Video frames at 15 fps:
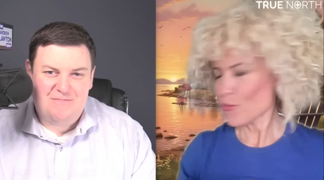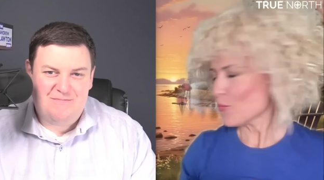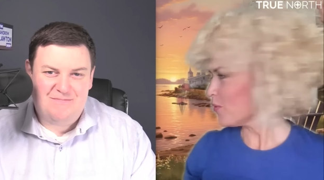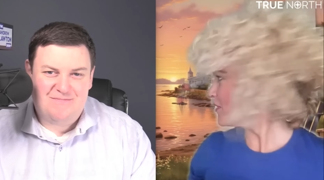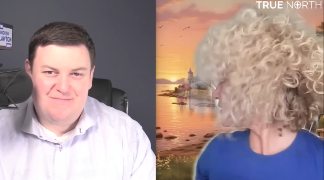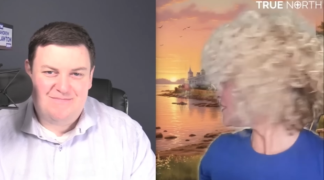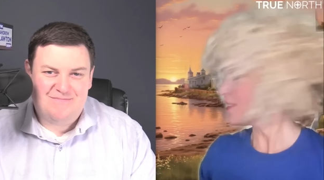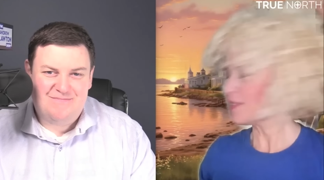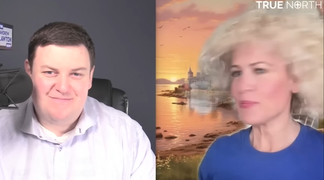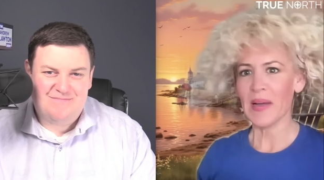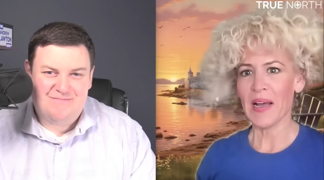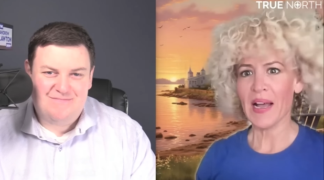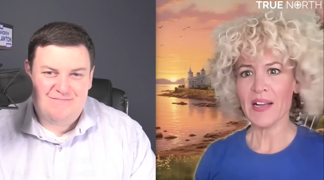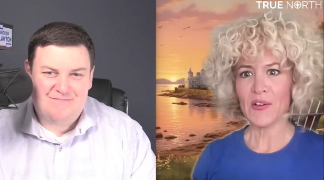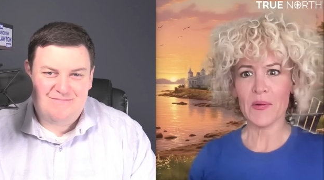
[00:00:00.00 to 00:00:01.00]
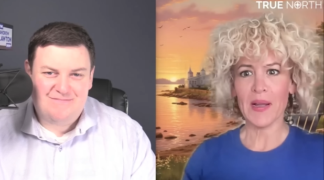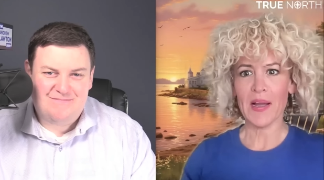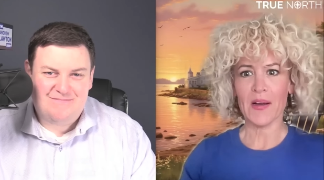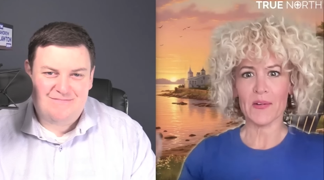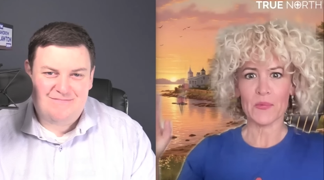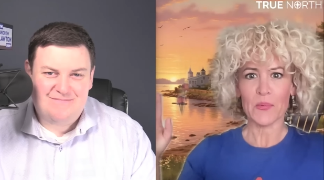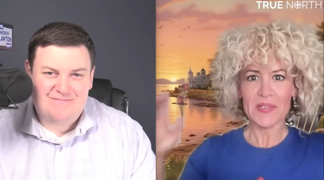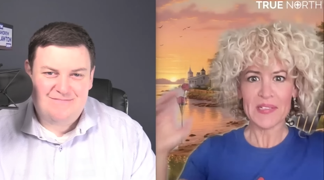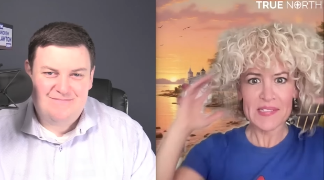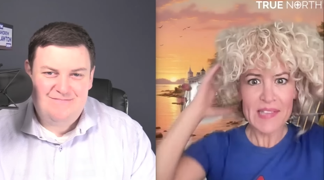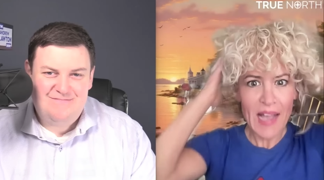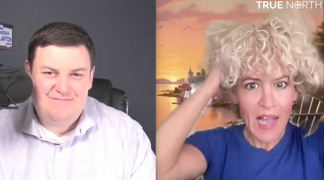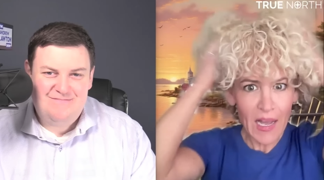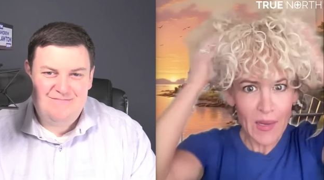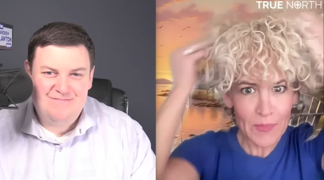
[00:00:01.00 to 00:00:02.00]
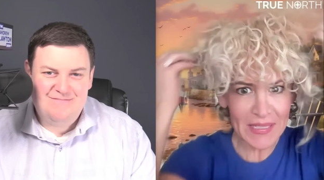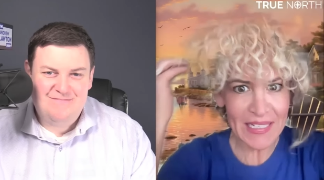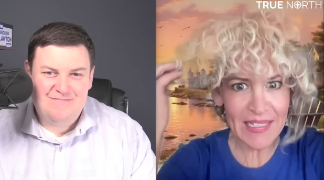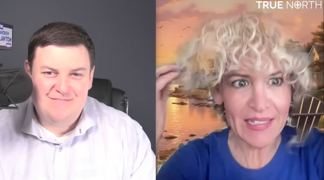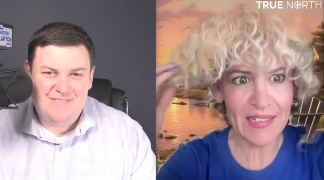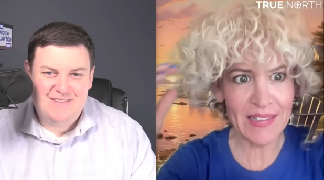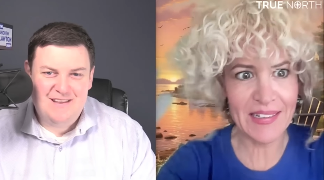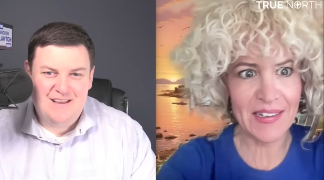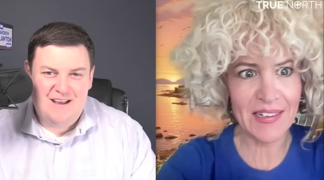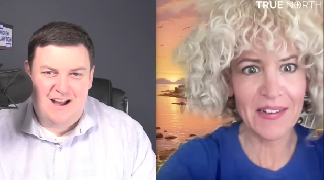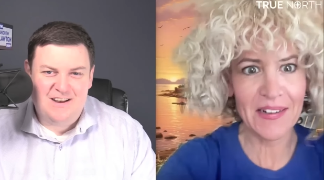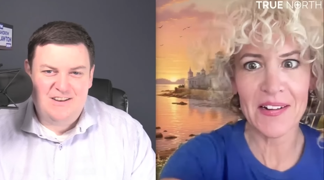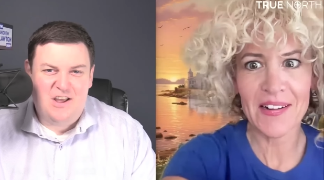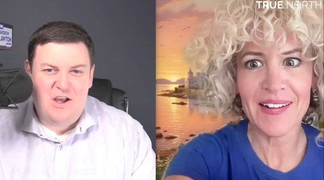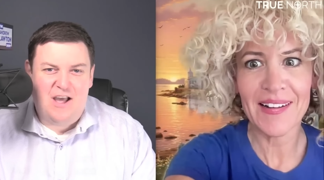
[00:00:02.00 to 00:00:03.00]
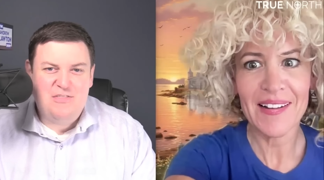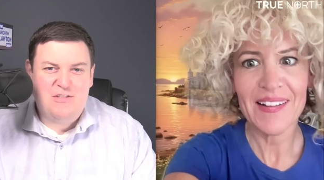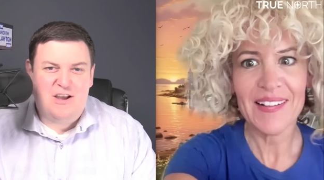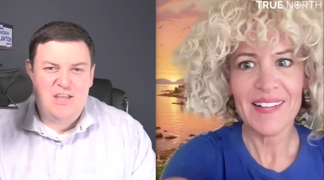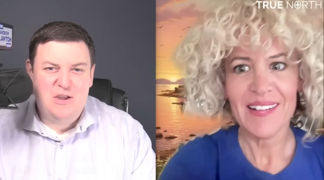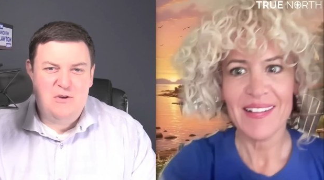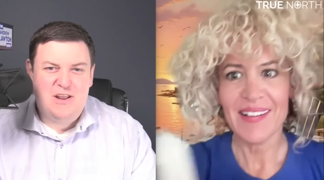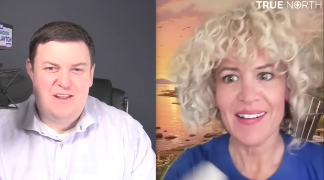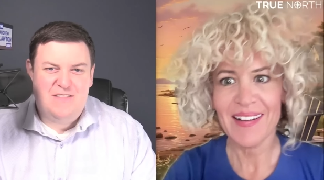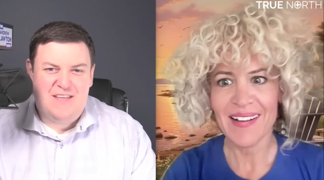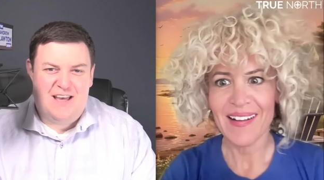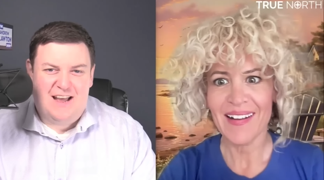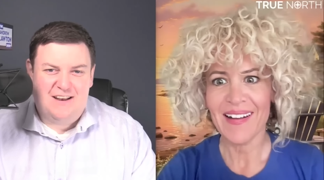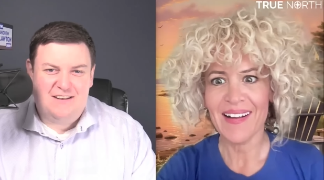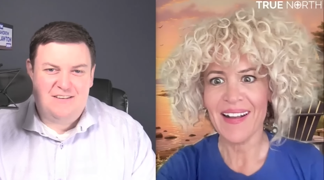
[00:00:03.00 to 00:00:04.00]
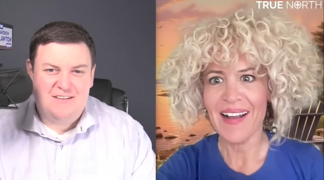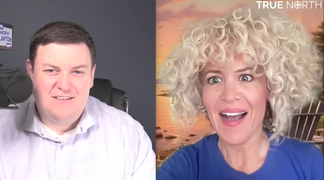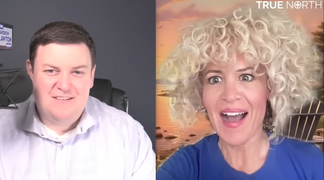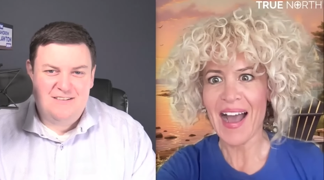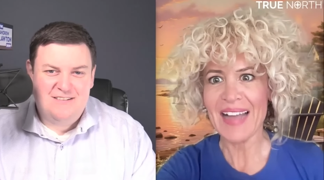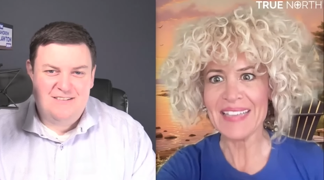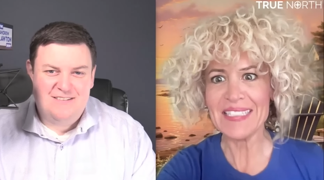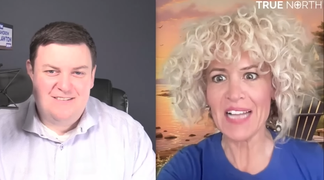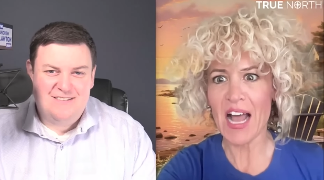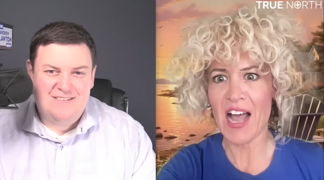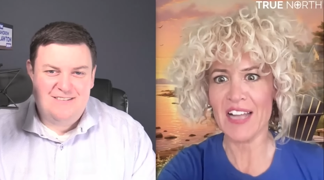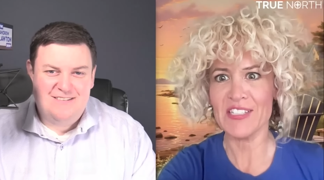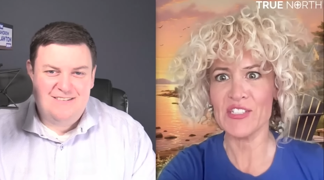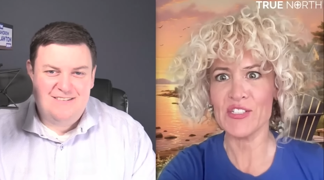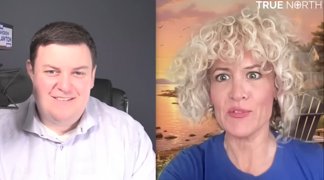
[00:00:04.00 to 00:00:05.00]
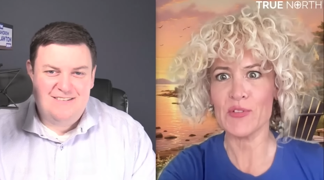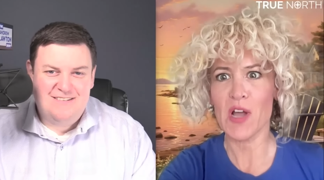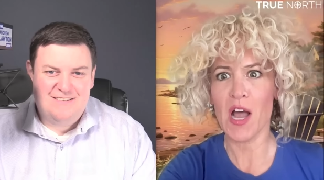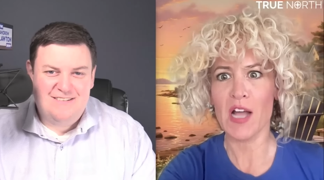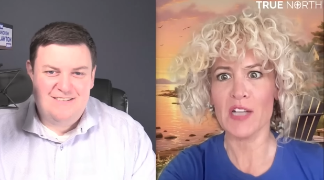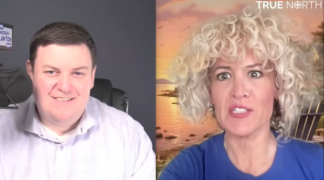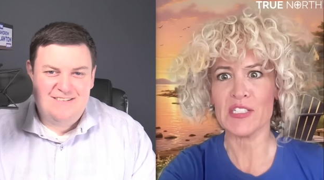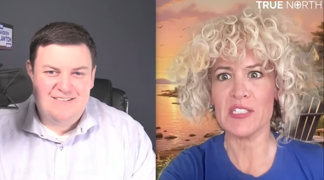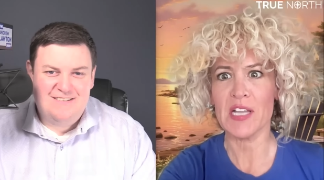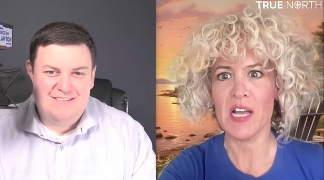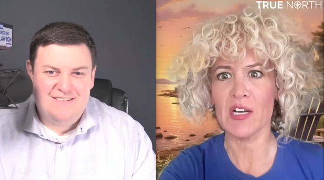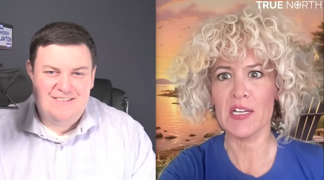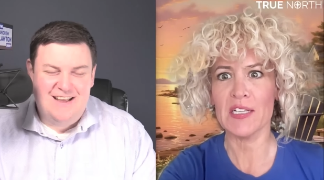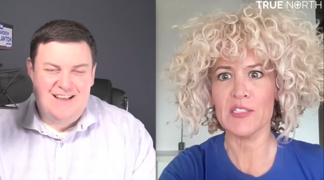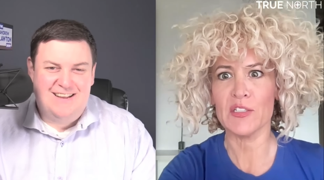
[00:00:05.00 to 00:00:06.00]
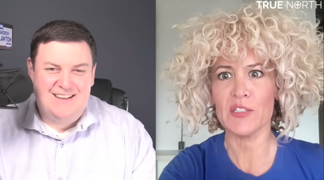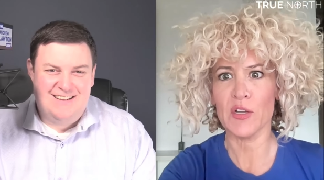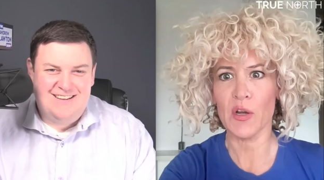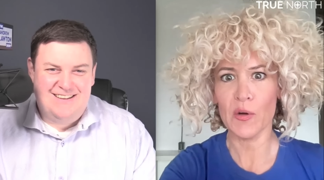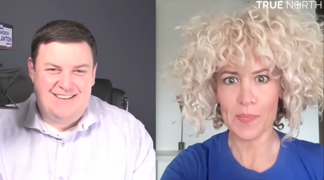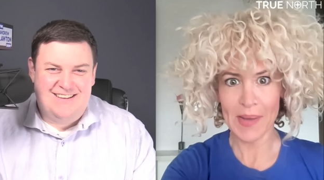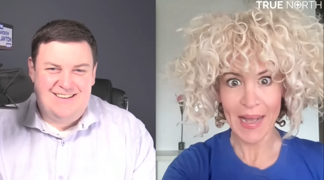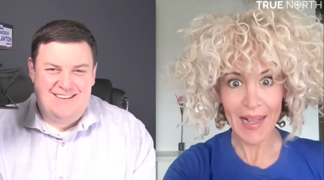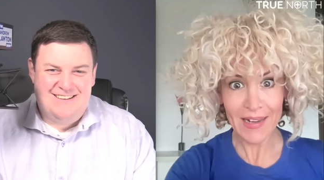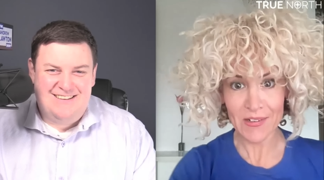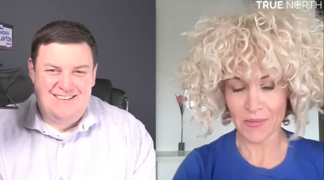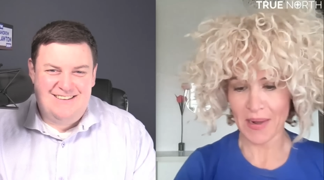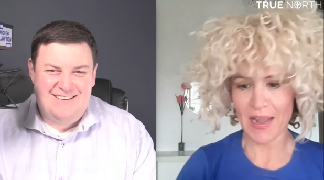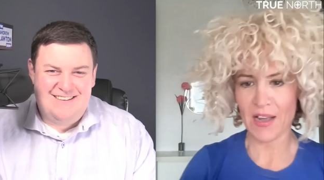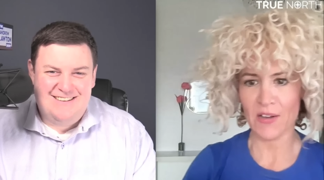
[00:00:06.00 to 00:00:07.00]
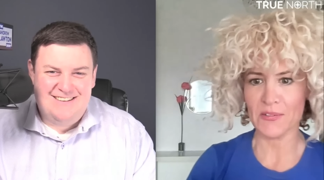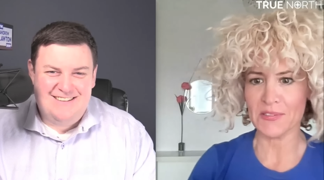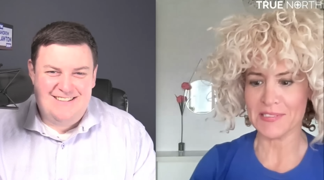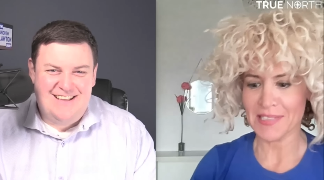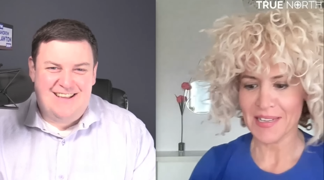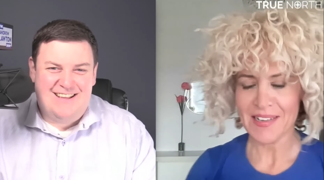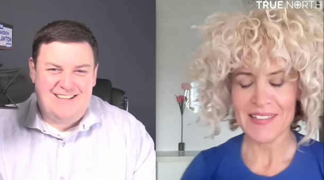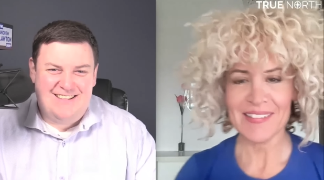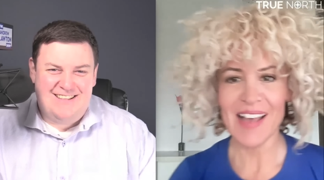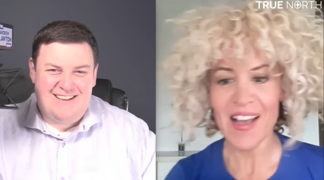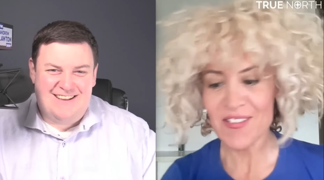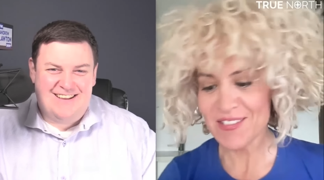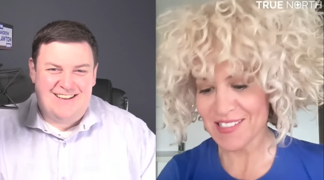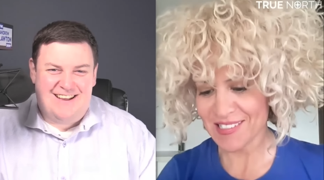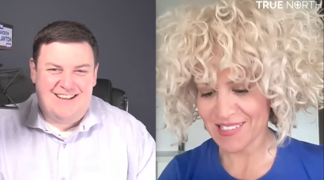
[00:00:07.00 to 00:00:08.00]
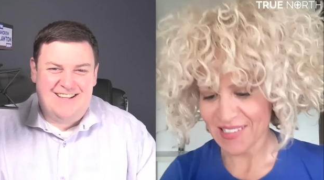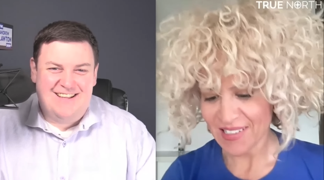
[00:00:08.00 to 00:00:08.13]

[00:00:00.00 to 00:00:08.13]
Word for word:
Speaker 1: What's the background? What is happening here?
Speaker 2: I, did, I thought you did that.
Speaker 1: I, did, I do not. None. No background. That was...